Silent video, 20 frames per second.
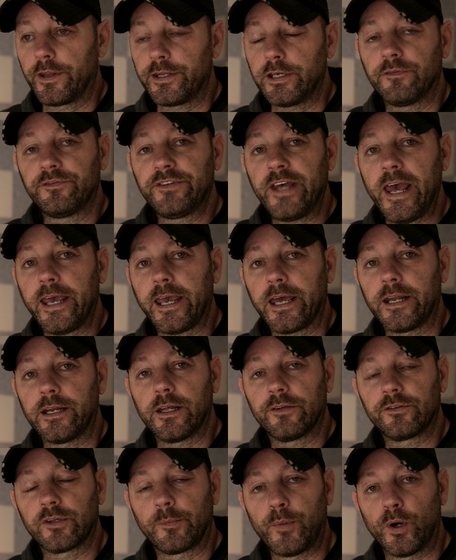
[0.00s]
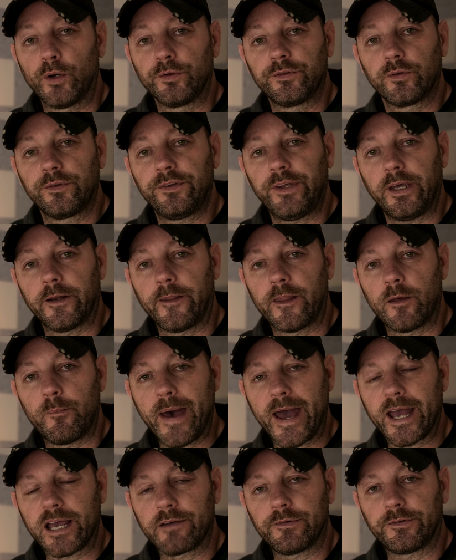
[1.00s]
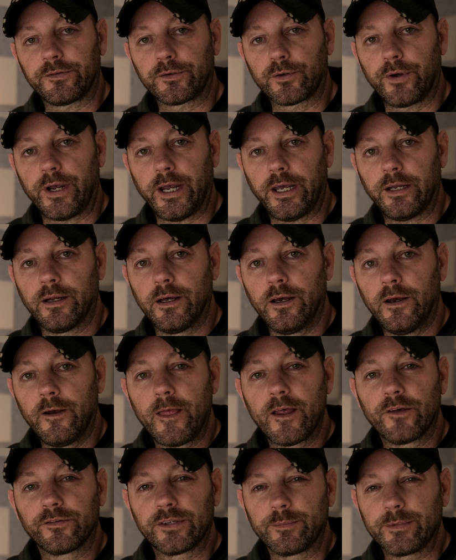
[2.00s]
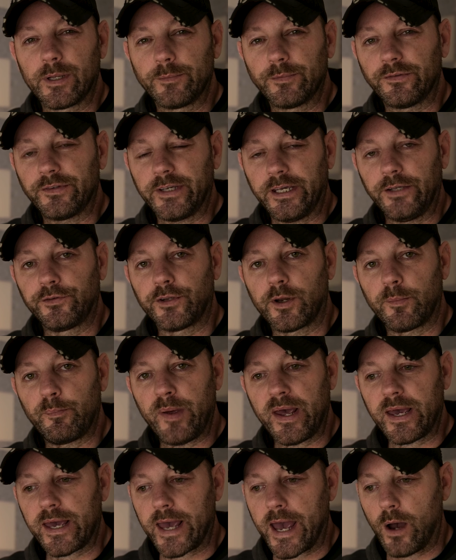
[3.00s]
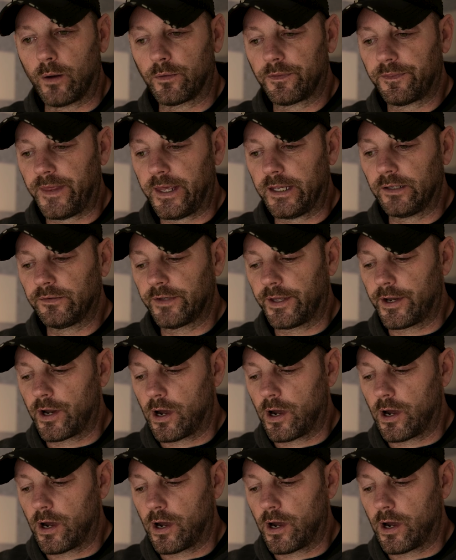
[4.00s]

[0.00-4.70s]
that you've taken as opposed to seeing it on the back of a screen. Sometimes it's easier to pick out things that